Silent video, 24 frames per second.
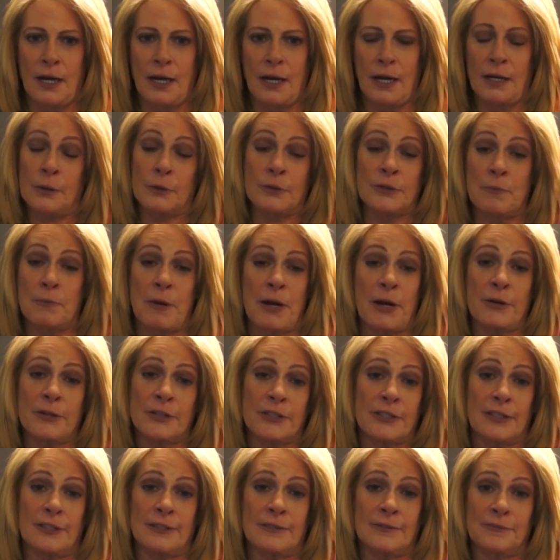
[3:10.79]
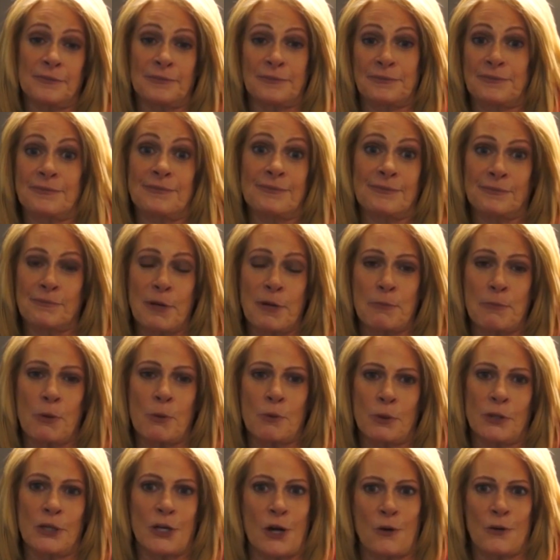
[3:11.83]
and it was embarrassing.
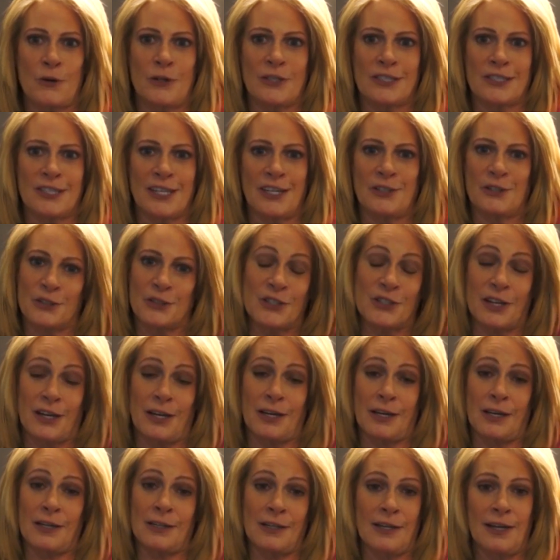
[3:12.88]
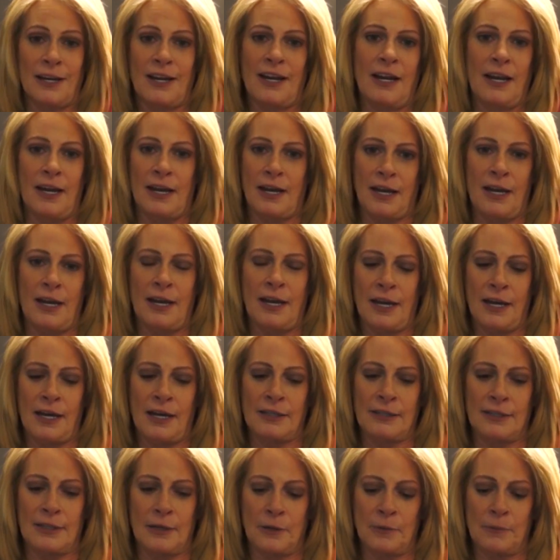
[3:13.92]
People would notice it or see it,
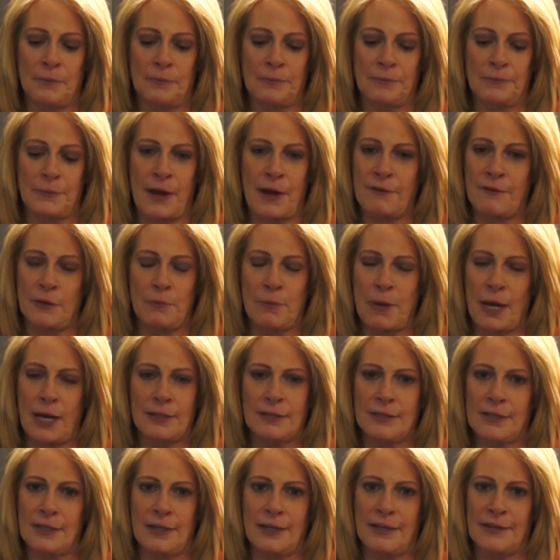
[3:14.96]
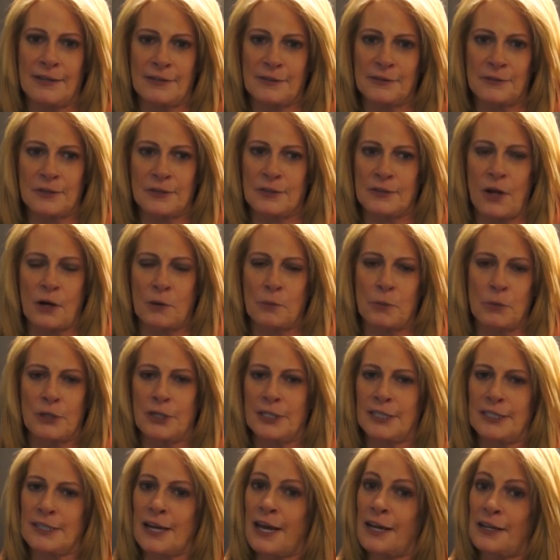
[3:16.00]
and having bad teeth is not a
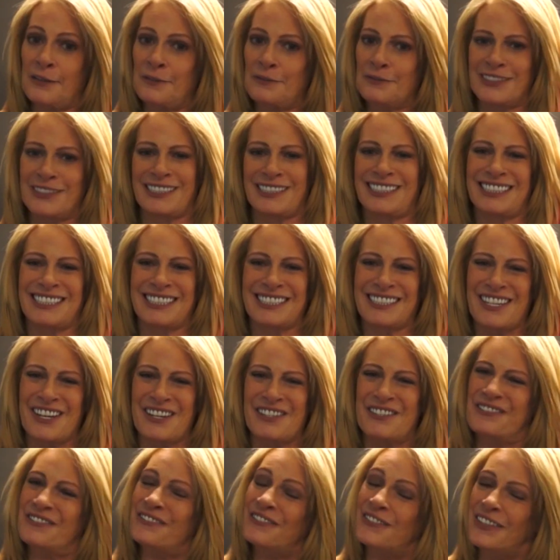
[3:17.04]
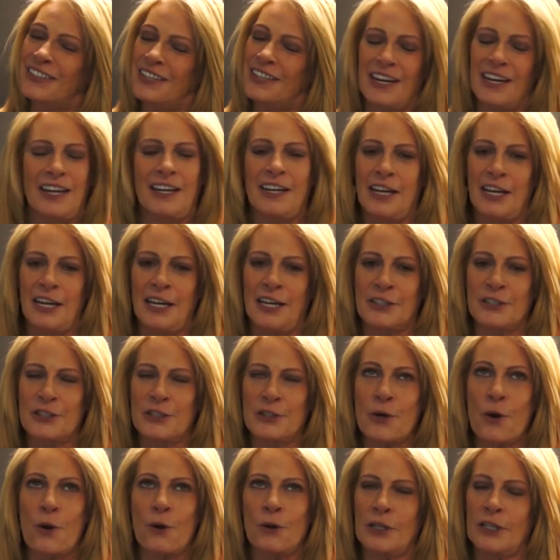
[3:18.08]
pretty sight. So
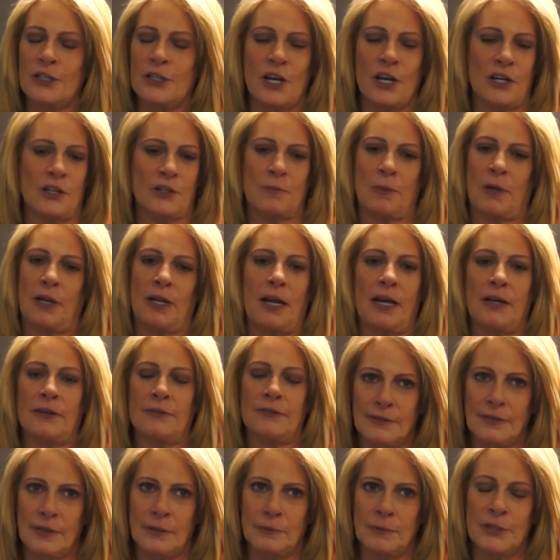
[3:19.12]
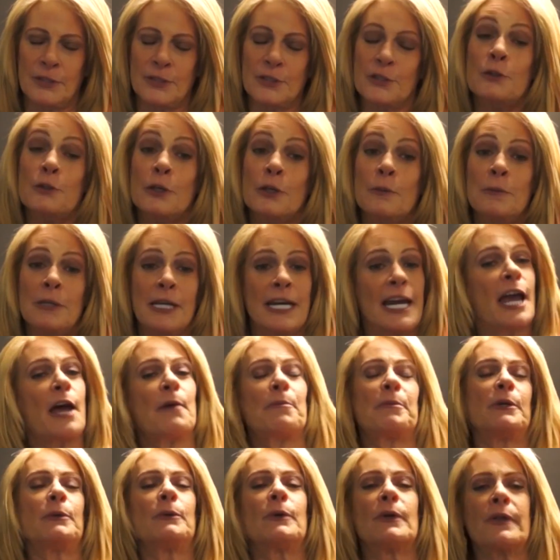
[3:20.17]
it's totally changed my life. I'm extremely
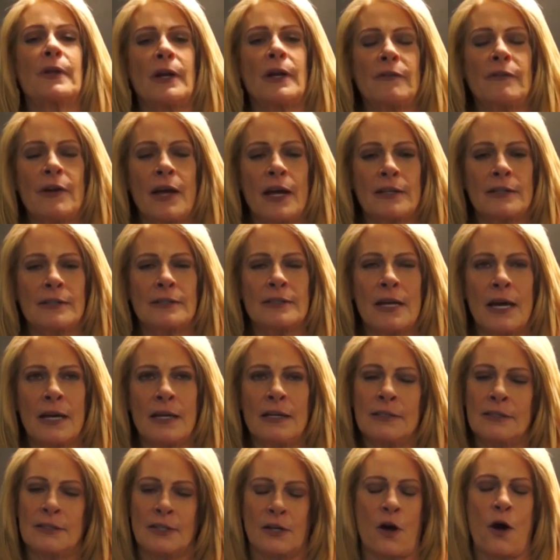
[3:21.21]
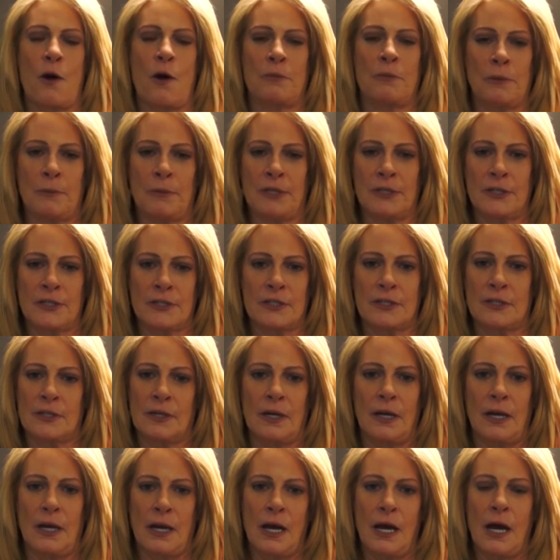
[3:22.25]
happy with it. I've had tons of
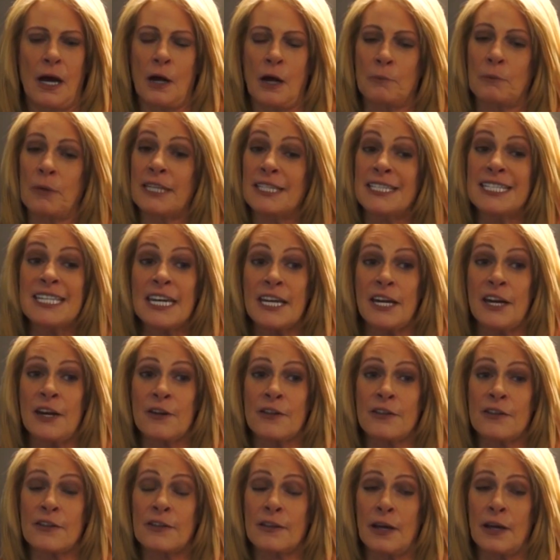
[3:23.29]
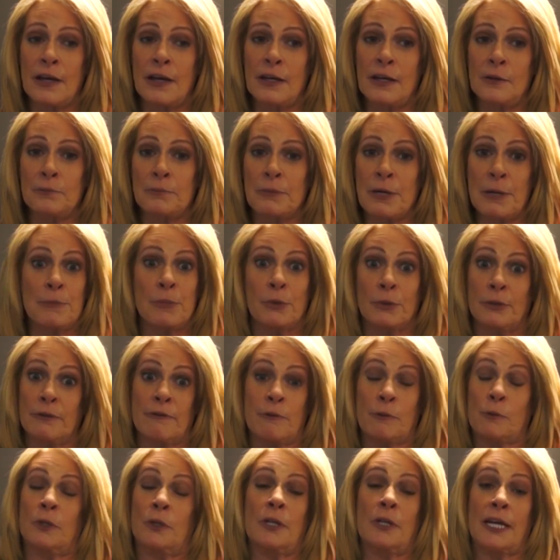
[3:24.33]
compliments on my teeth. People don't
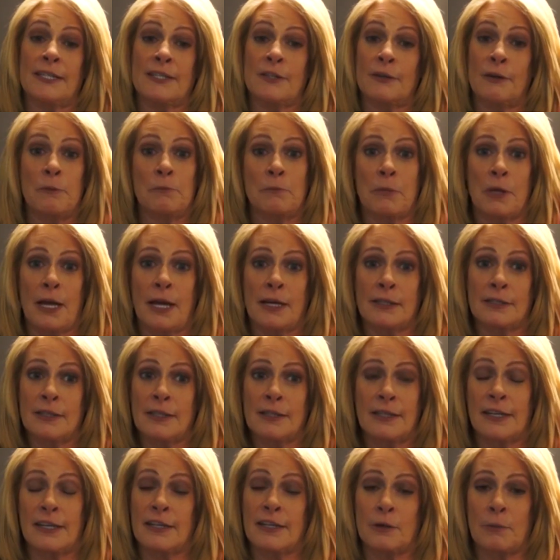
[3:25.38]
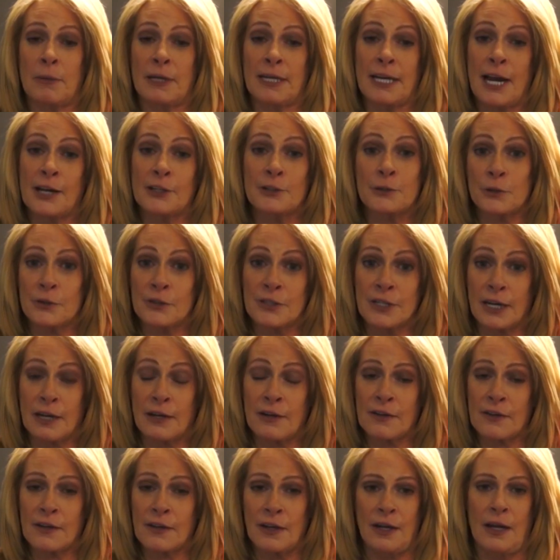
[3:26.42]
even realize they're implants. They think they're my natural
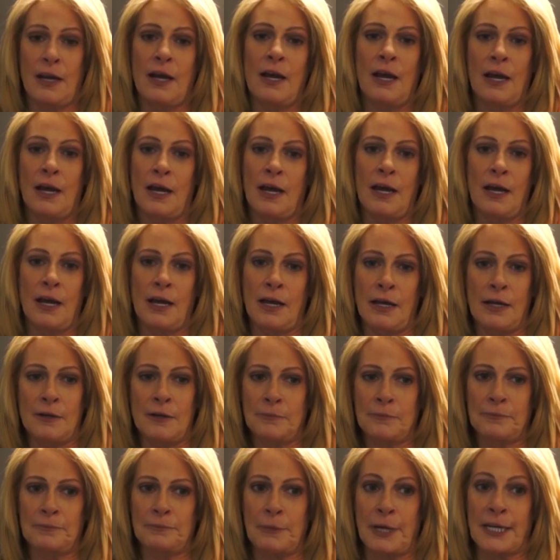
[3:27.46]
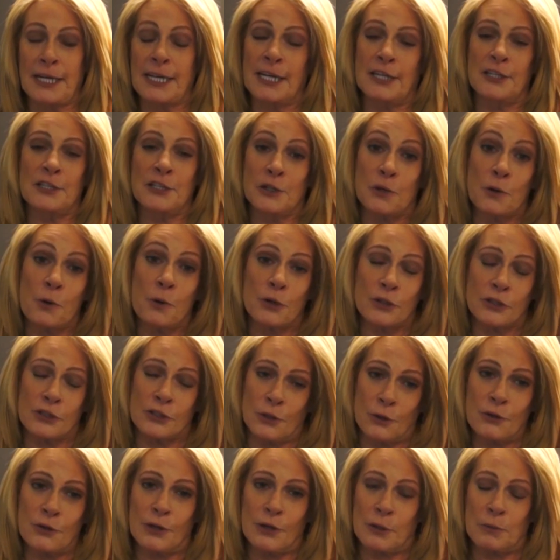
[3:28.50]
teeth. My kids, of course,
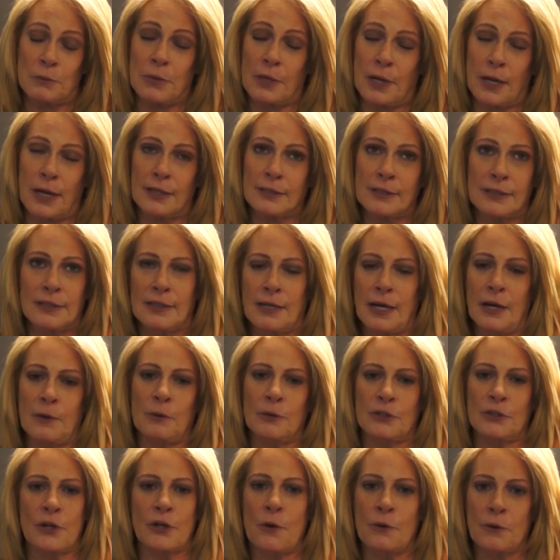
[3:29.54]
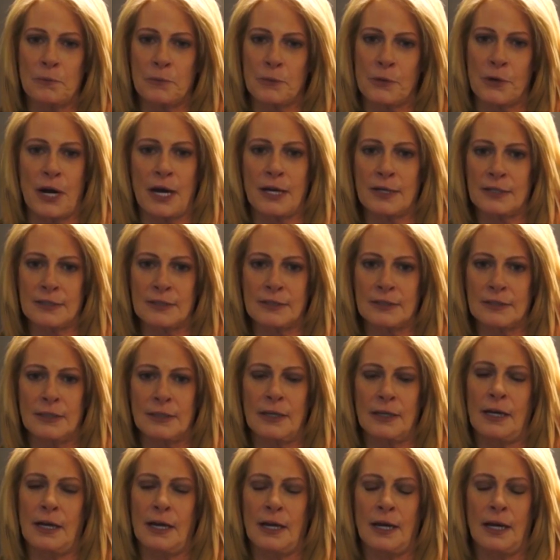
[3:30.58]
know they're implants, and they were so impressed.
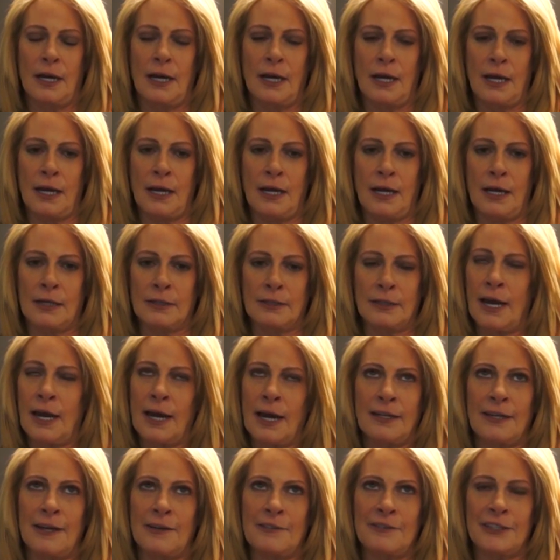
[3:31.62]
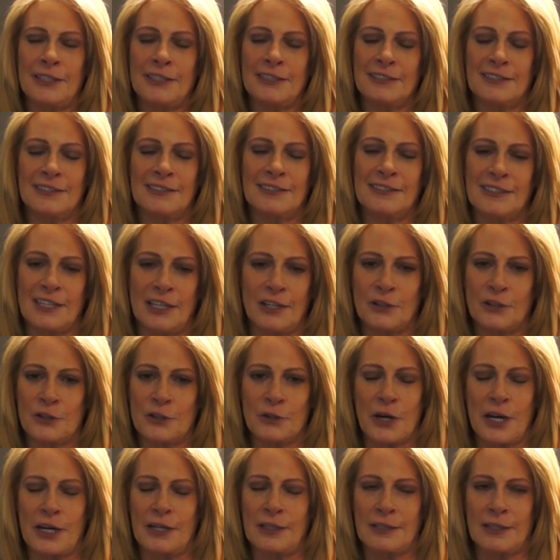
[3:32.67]
And yeah, I love it. They
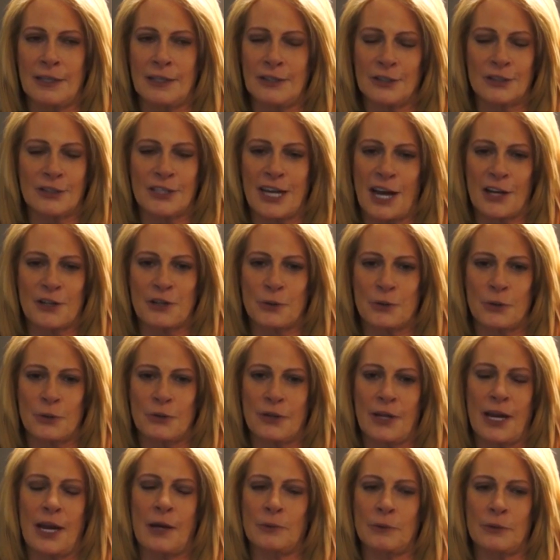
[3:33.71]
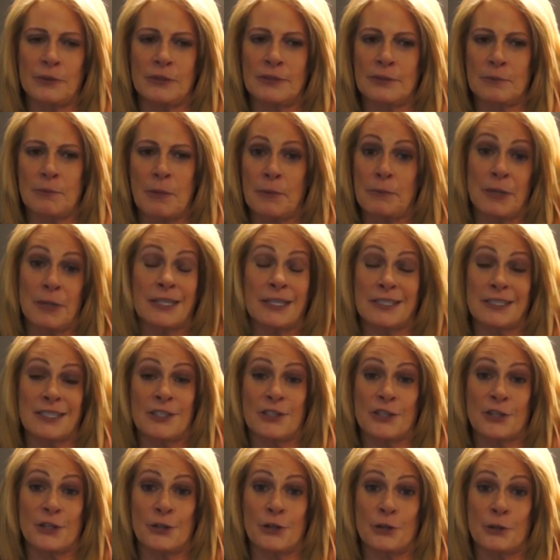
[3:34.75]
look great and they look natural, and that was my biggest
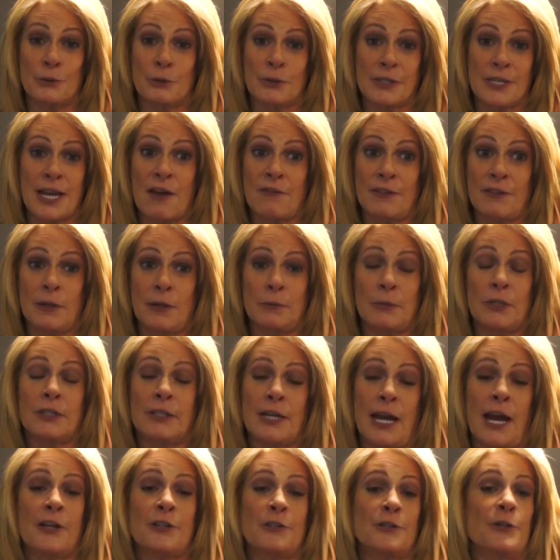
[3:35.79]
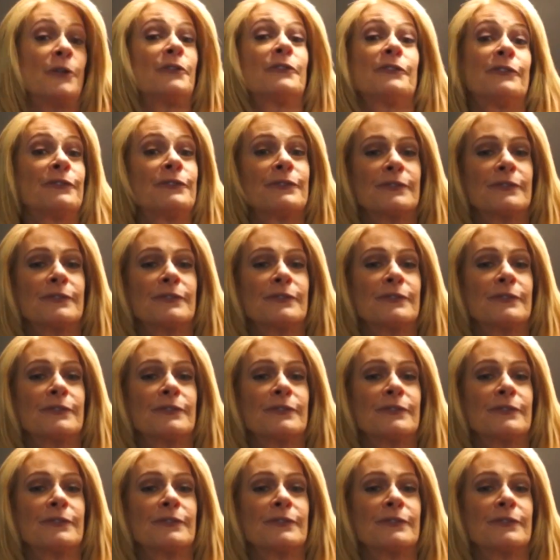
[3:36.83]
concern, was having them look natural.